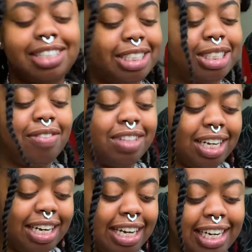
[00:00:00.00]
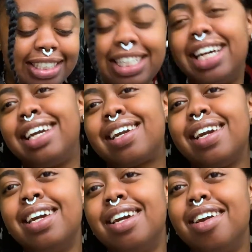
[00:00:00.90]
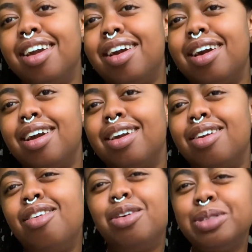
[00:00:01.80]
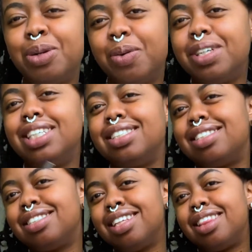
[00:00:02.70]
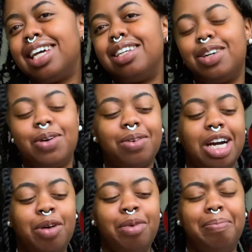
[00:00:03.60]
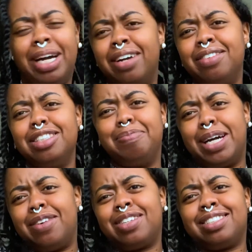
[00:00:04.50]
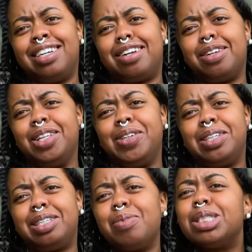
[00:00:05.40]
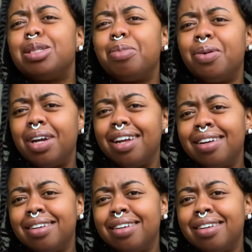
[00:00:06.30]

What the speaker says: They should have done that. That's like, you know, toys that don't come with batteries. Batteries not included. Then what's the point?